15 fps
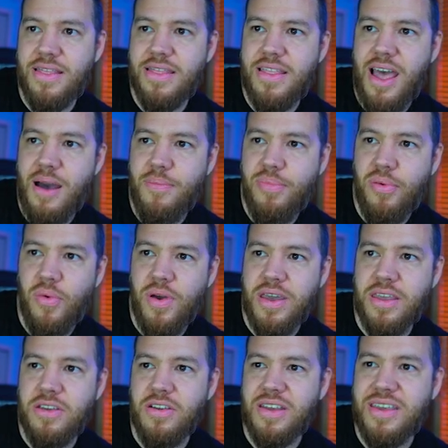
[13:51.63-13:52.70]
that
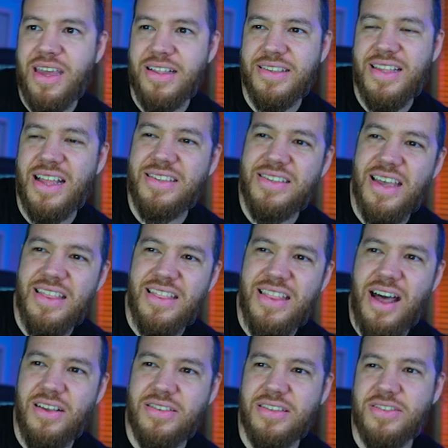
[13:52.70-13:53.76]
point, you're getting to that
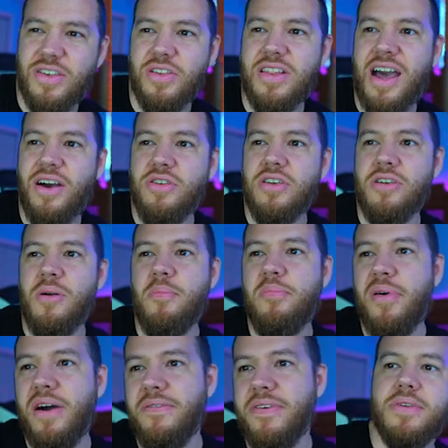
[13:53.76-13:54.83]
10,000. So now you're
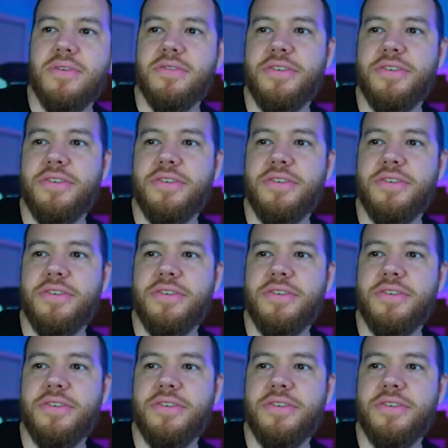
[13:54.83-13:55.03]
above it.